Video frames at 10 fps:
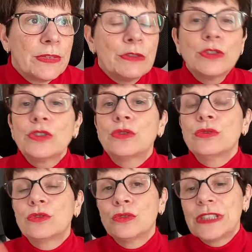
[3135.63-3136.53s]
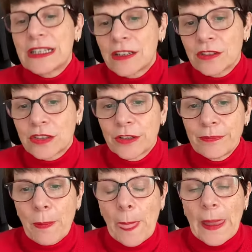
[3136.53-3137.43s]
in order to to declutter,
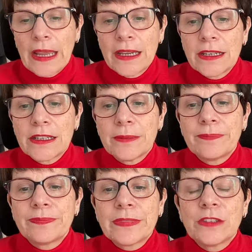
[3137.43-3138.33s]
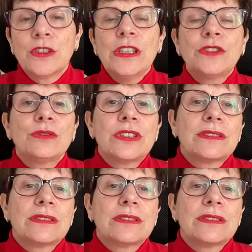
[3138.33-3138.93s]
um, you need to